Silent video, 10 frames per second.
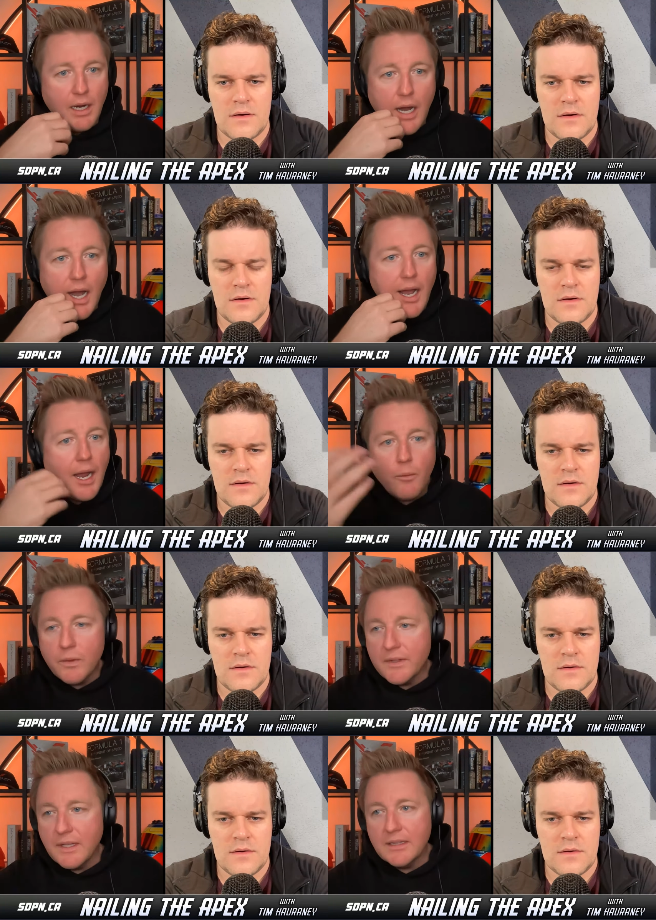Speaker 1: I, I
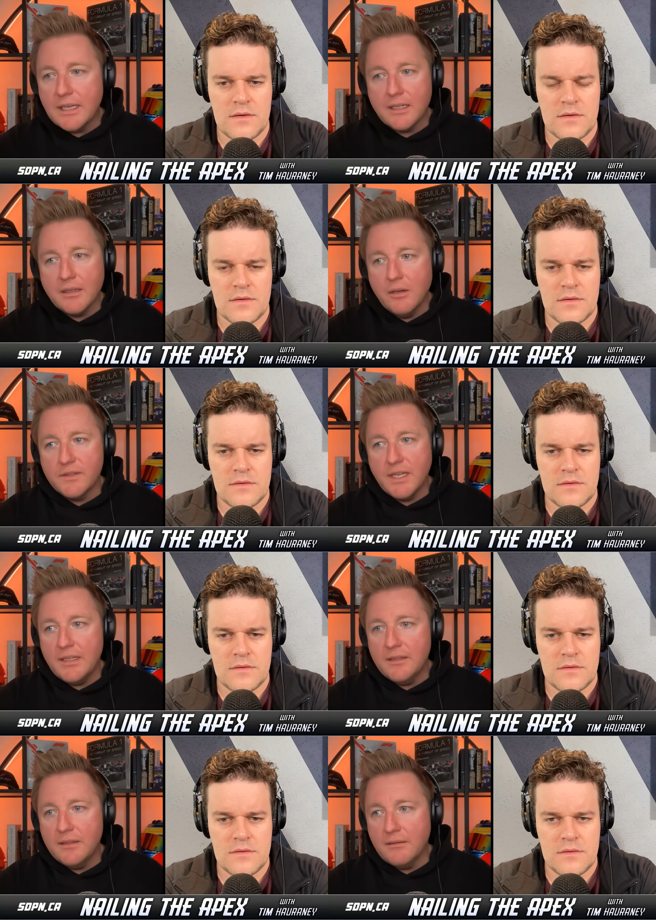would think that goes
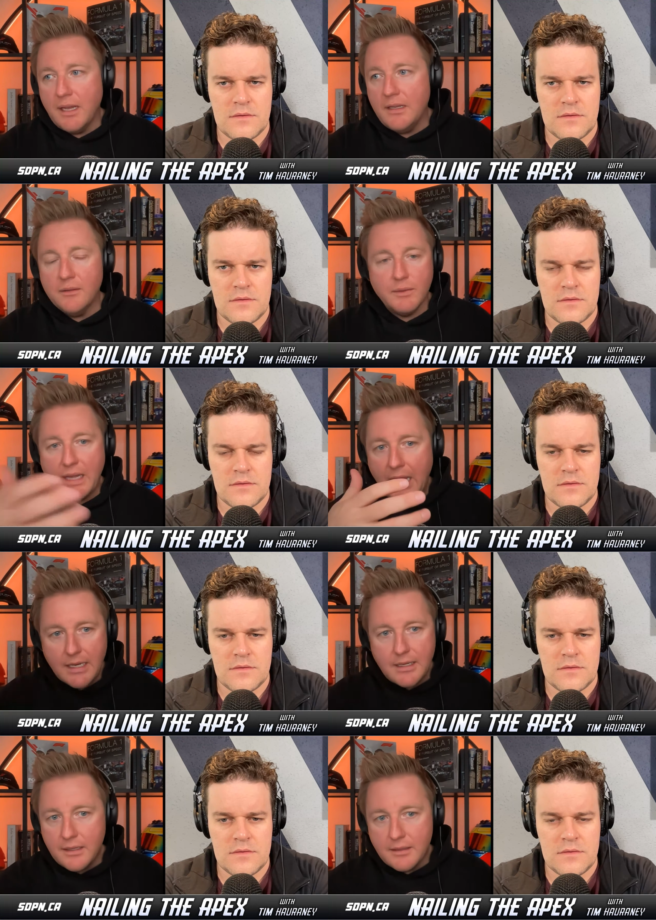hand in hand with
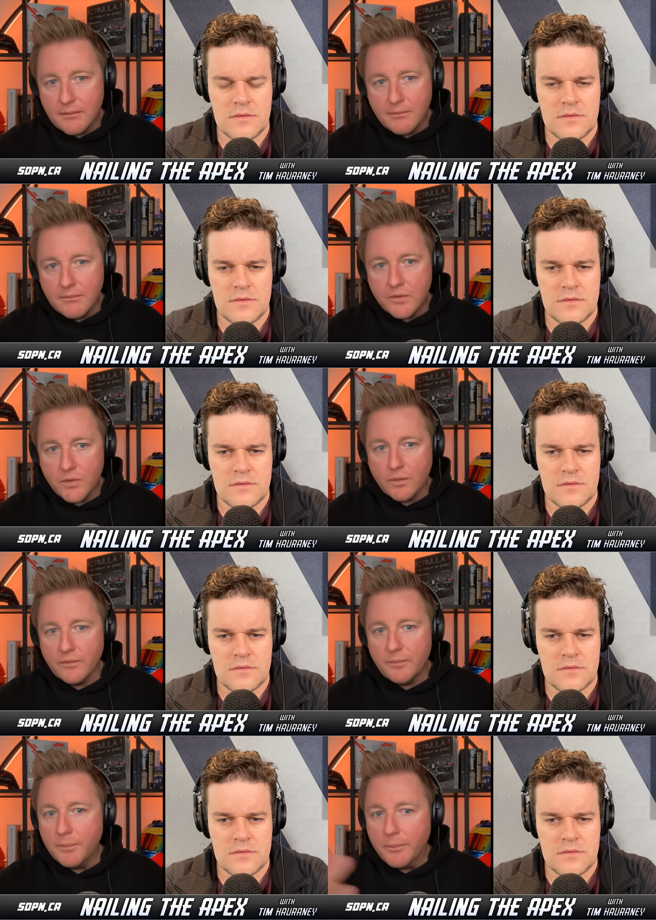any sort
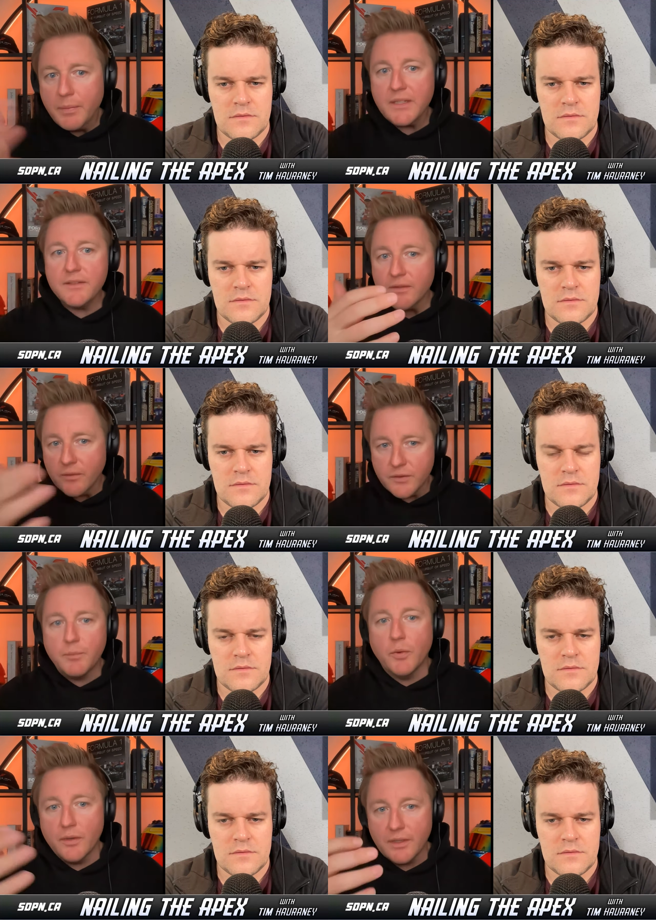of business or
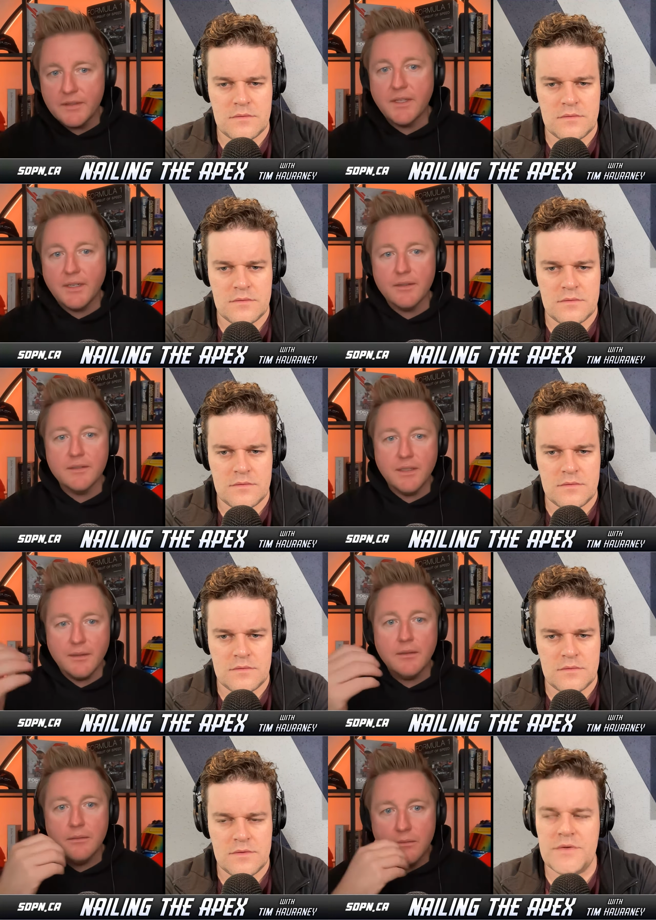sport, et cetera, et
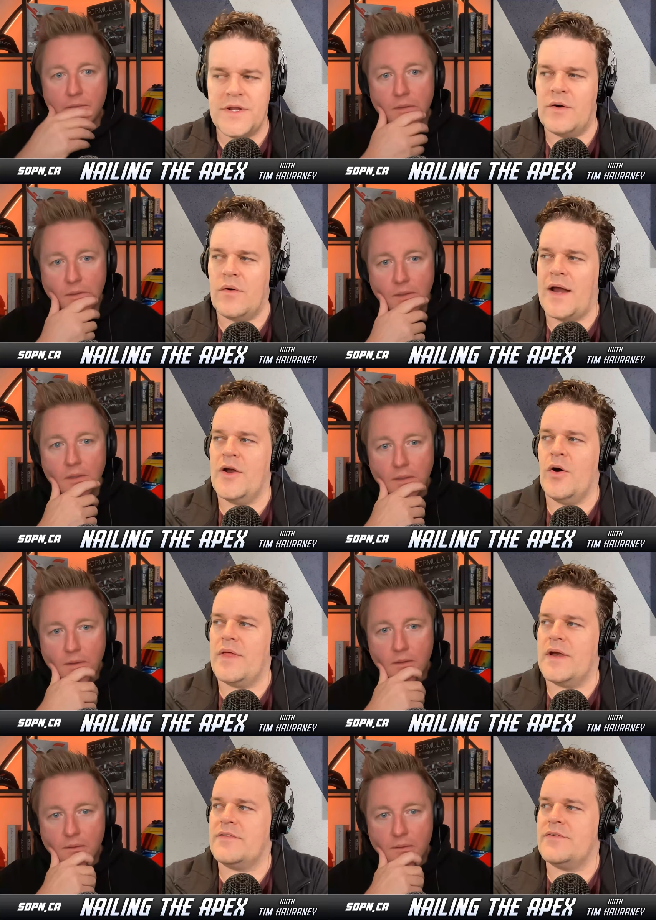cetera.
Speaker 2: You know, I know
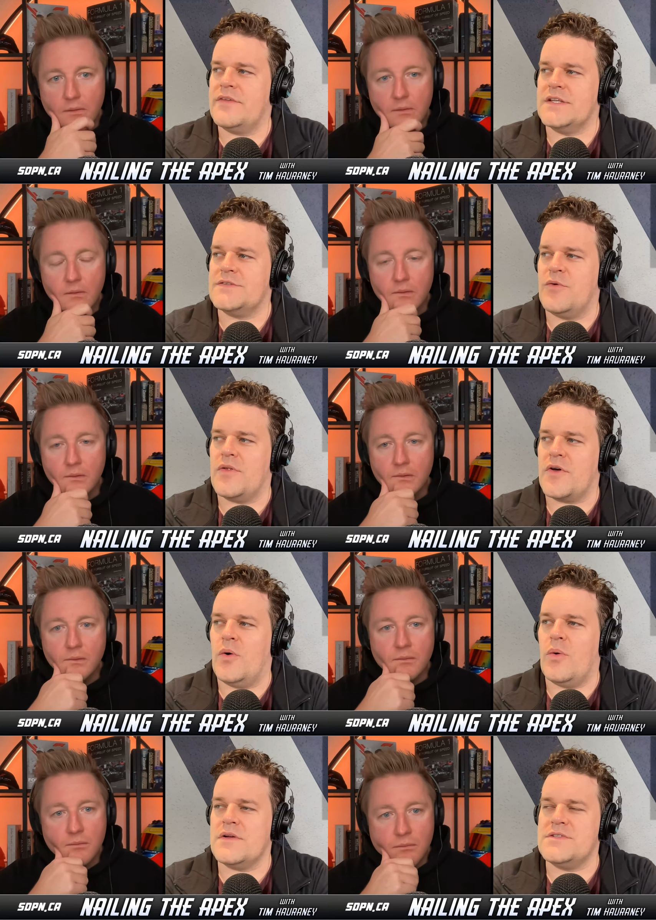that it's it's for the
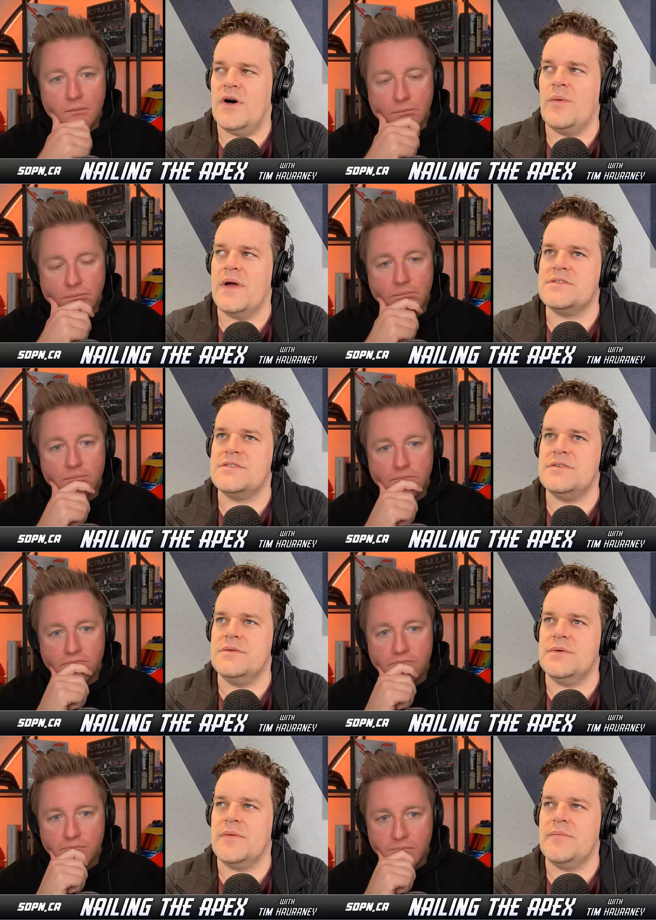courts always
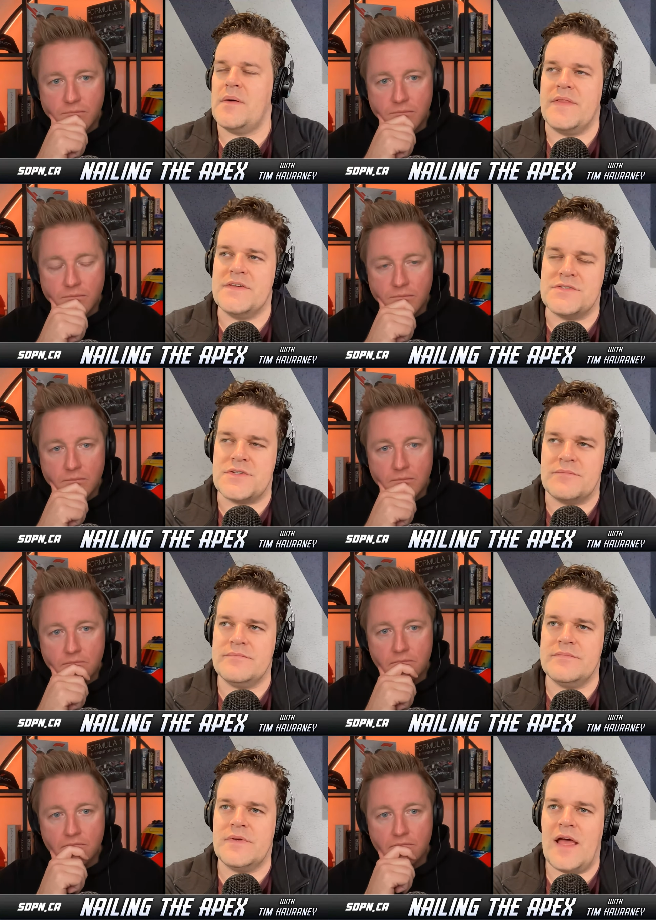to. Um, I mean, this is a
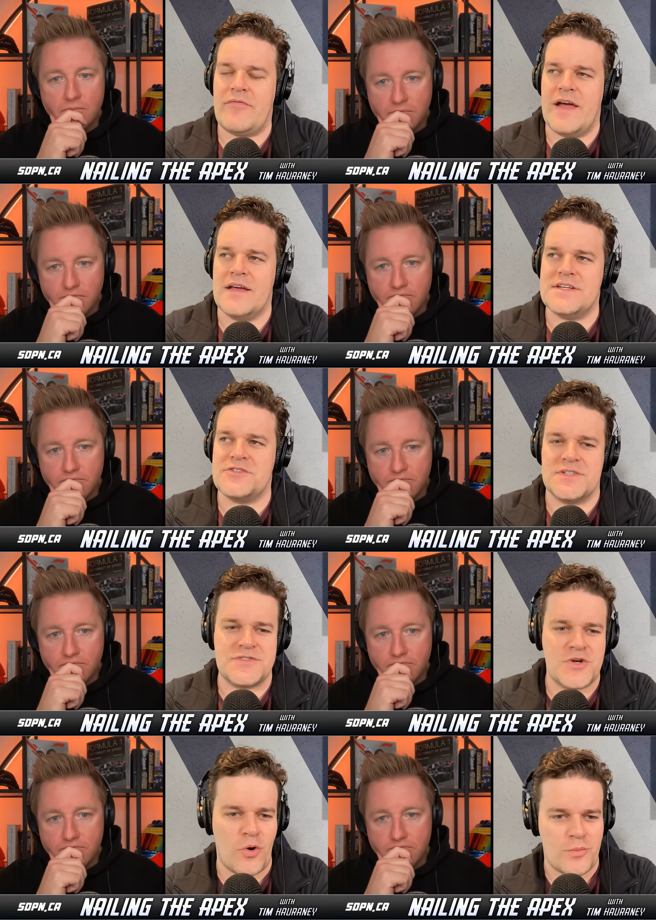fi. Essentially,
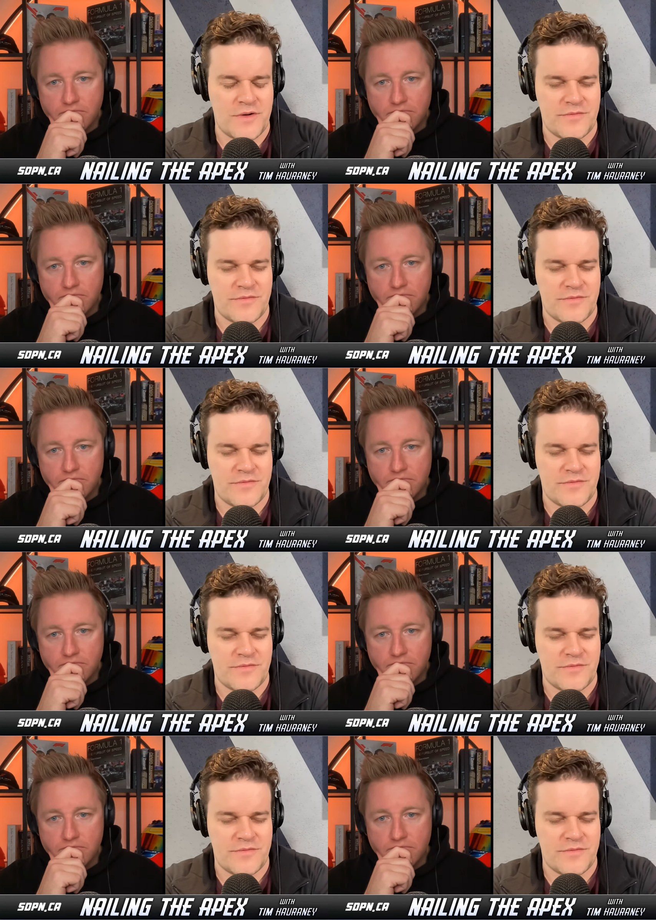it's a corporate